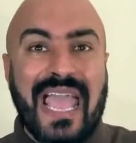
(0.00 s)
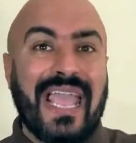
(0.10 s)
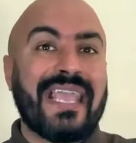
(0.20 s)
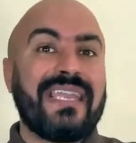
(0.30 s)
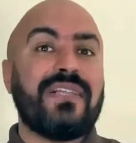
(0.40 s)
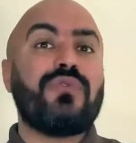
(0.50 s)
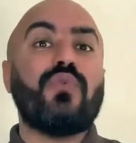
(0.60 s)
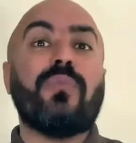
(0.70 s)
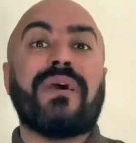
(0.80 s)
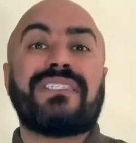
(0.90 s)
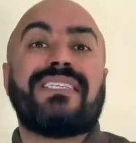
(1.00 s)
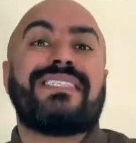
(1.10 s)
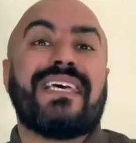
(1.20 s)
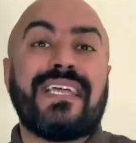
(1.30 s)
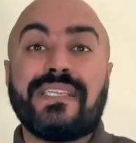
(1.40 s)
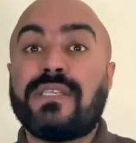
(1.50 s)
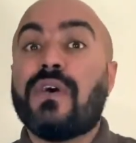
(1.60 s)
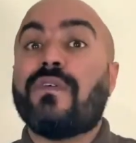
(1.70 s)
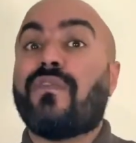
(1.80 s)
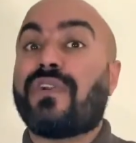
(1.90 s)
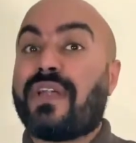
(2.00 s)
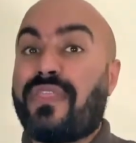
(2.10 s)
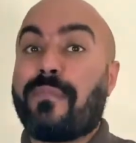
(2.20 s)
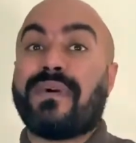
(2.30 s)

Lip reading: and getting too much salaries for nothing.